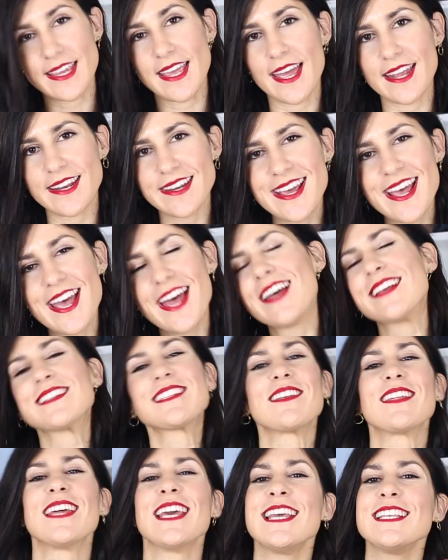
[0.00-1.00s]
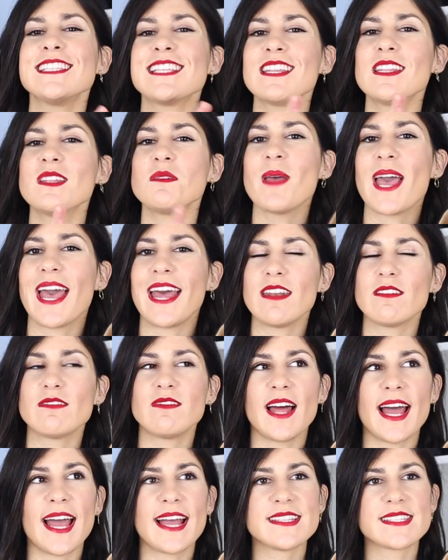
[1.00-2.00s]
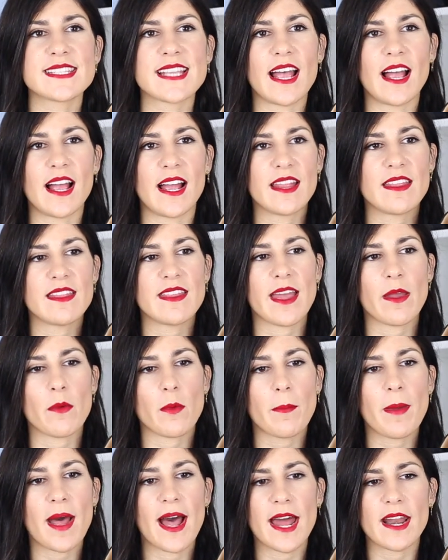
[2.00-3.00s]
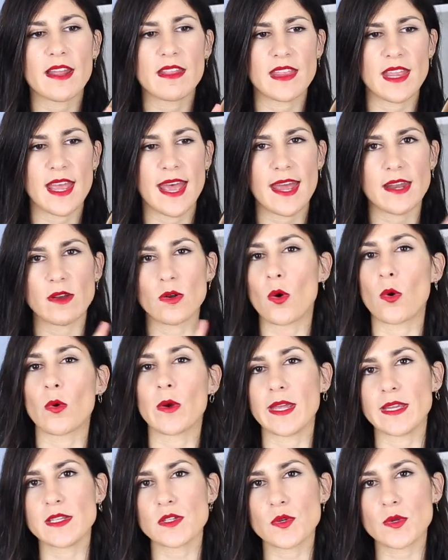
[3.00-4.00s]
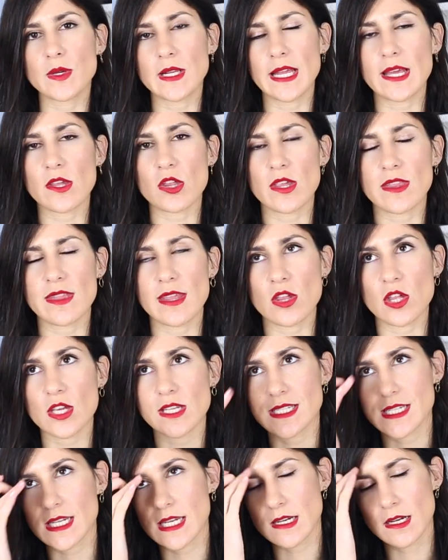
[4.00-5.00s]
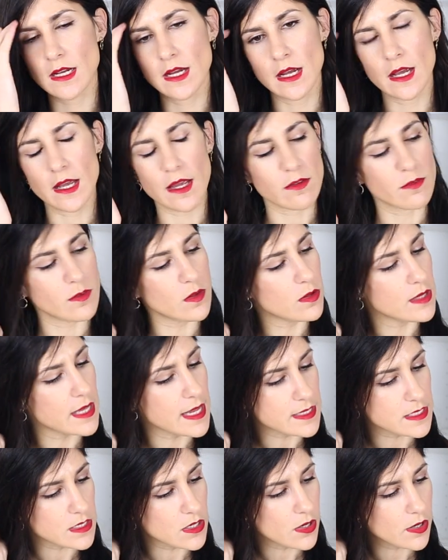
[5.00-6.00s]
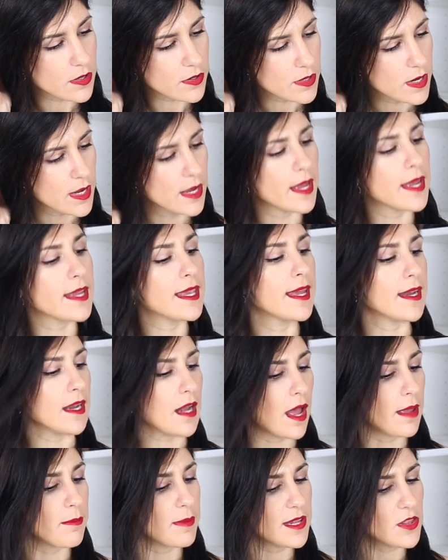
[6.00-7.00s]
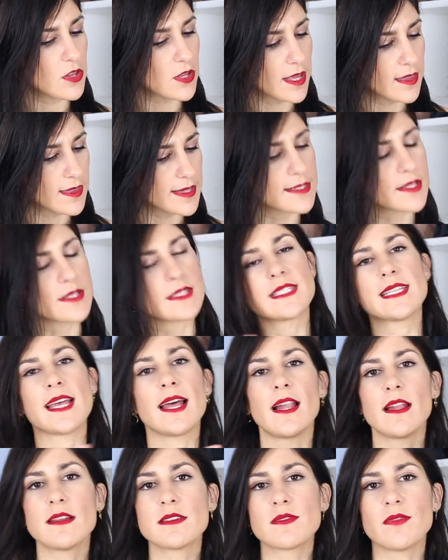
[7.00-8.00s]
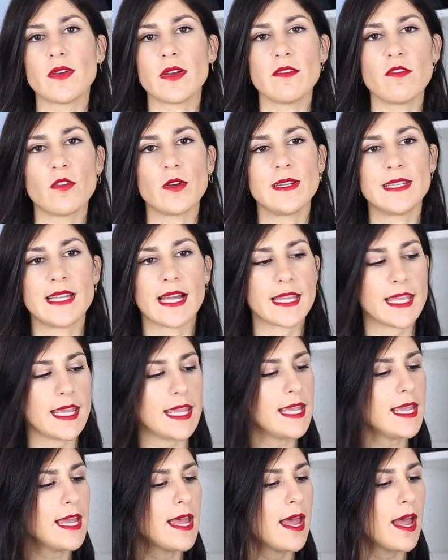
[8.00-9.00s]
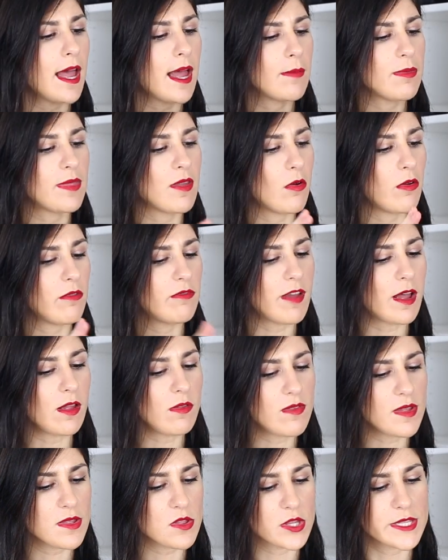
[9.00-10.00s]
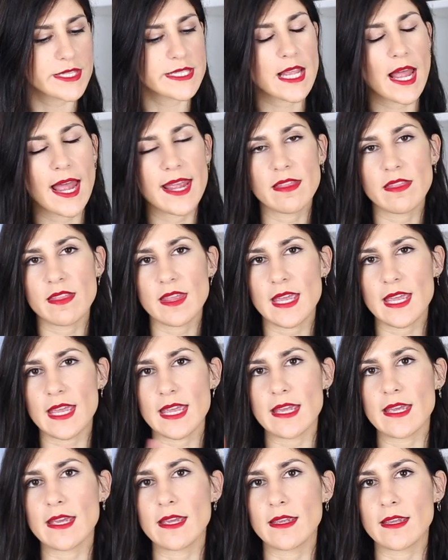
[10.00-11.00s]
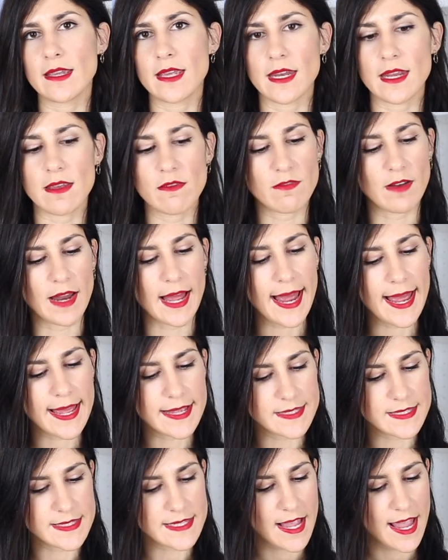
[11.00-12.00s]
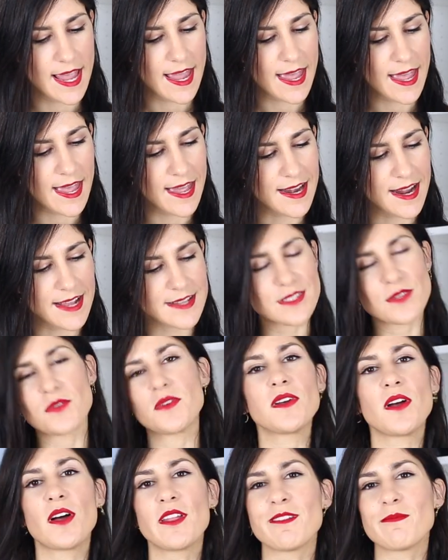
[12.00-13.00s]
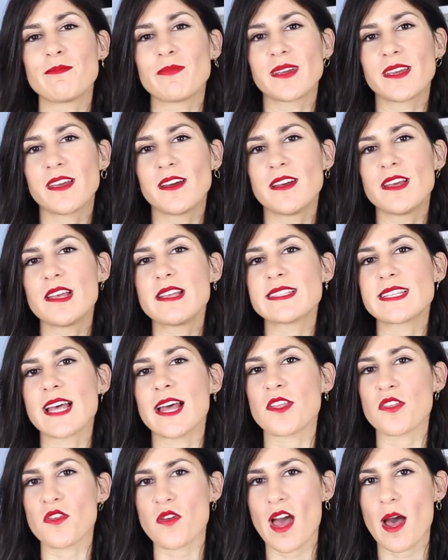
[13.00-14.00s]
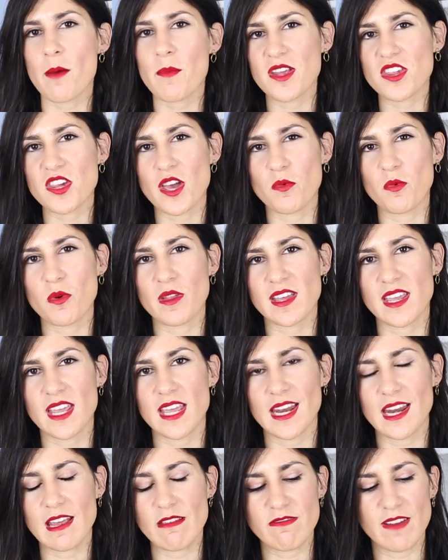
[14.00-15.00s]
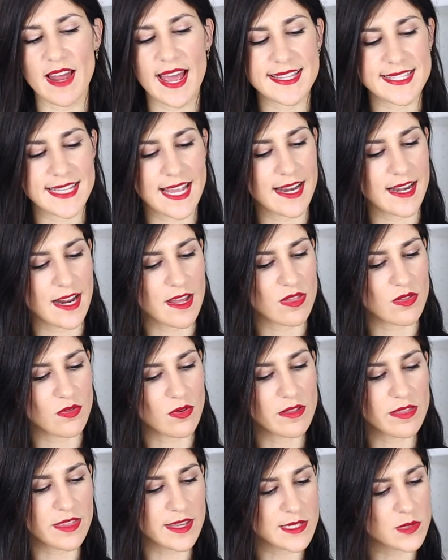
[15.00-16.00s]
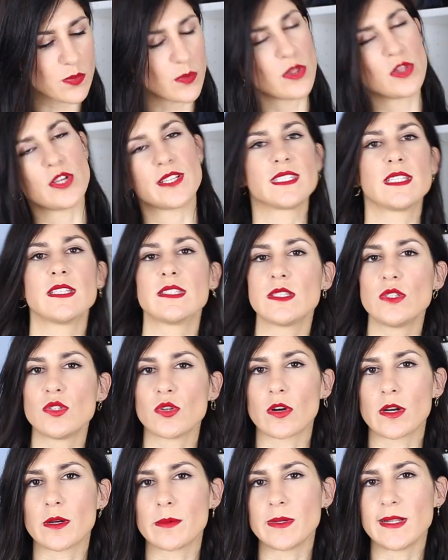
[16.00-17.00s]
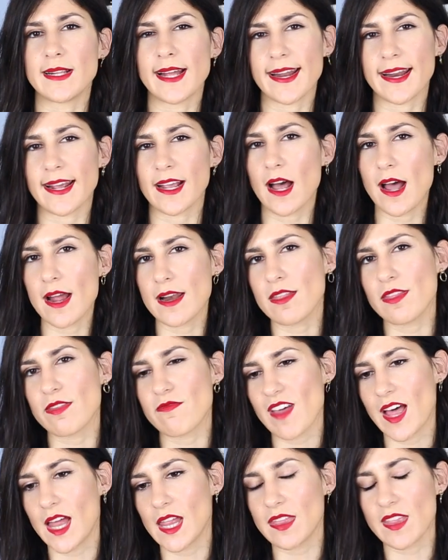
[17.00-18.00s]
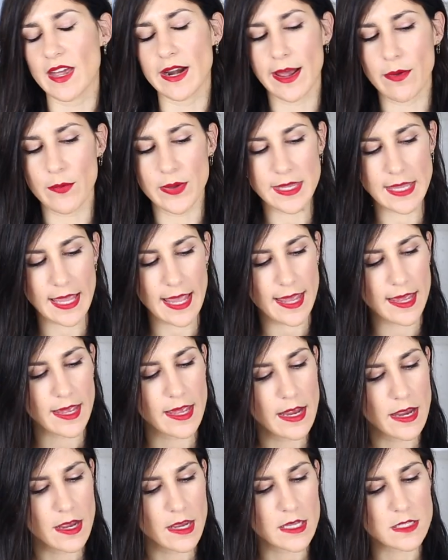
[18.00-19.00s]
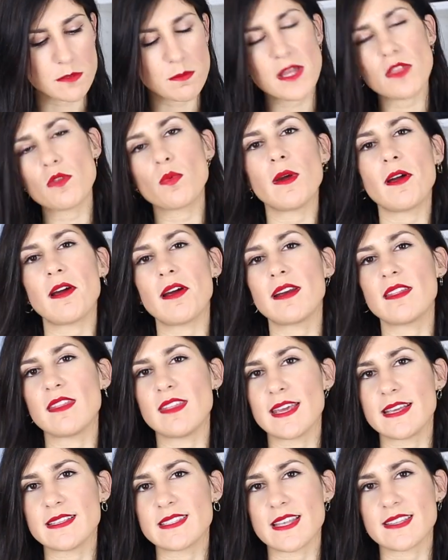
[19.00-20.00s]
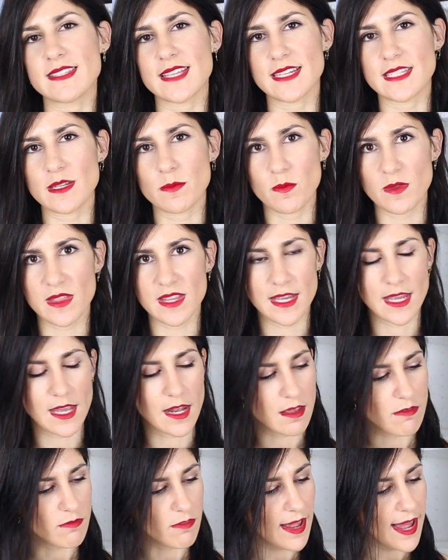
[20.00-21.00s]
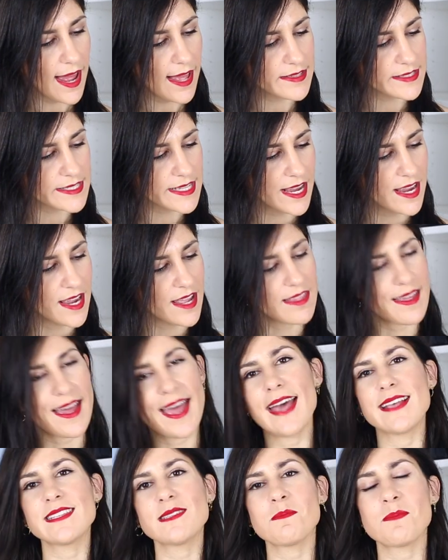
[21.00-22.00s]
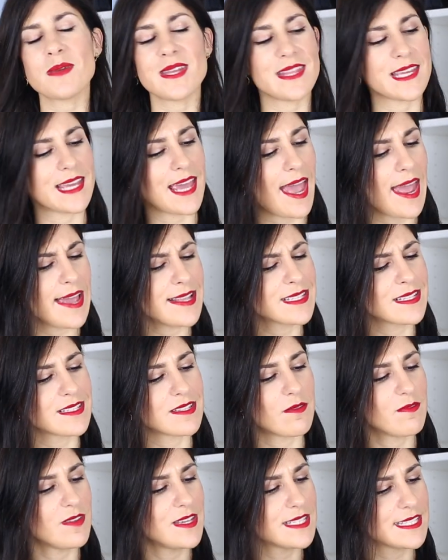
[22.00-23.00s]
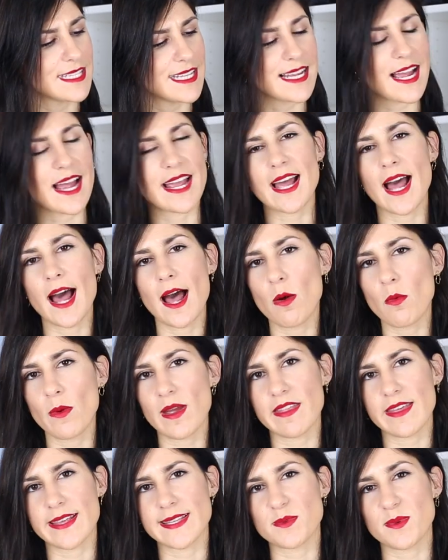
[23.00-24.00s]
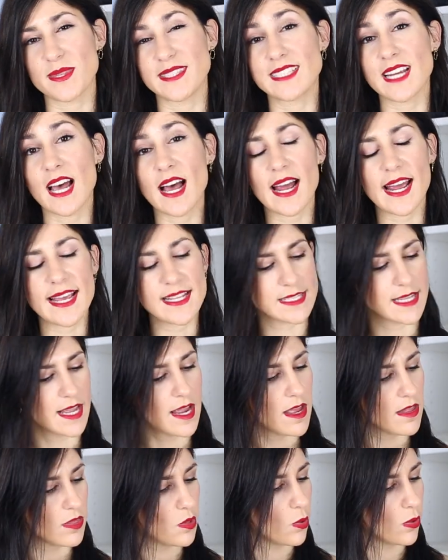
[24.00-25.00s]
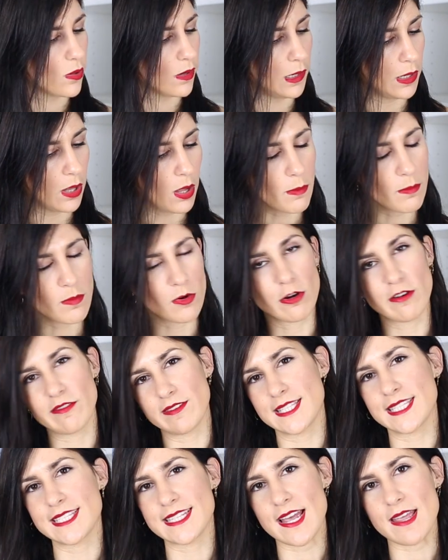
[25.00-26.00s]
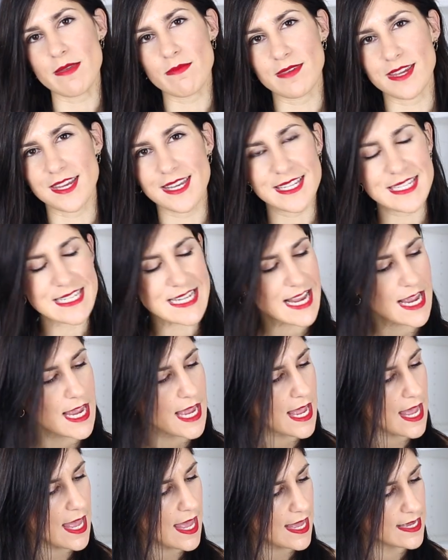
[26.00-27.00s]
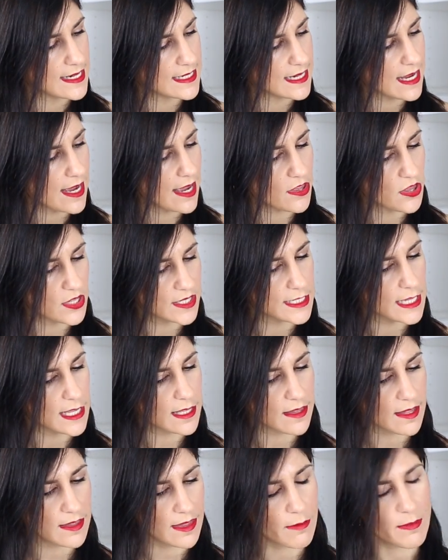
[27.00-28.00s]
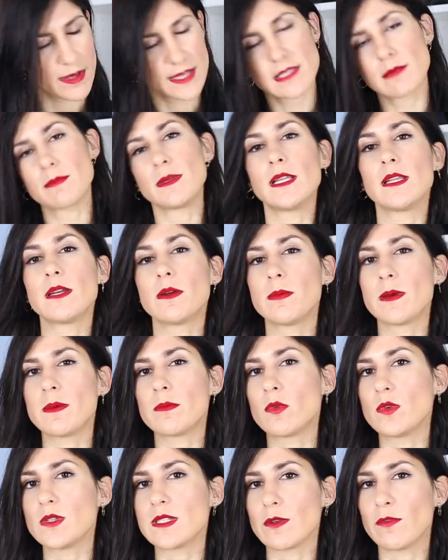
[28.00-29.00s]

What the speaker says: again. So these are the panda flats. They were part of that oriental collection that she did a few years ago. Again, I managed to get these on sale. I was very, very lucky. They're a velvet just like the kitty flats, and I sort of got them because I knew how much I wore the kitty flats, and I thought these were just as adorable, and I kind of felt that I would get as much wear out of these as I did with the kitty flats. That hasn't been the case, because obviously I can't wear these with tights. They're a lot more of a statement, and I just think that that makes them a little bit more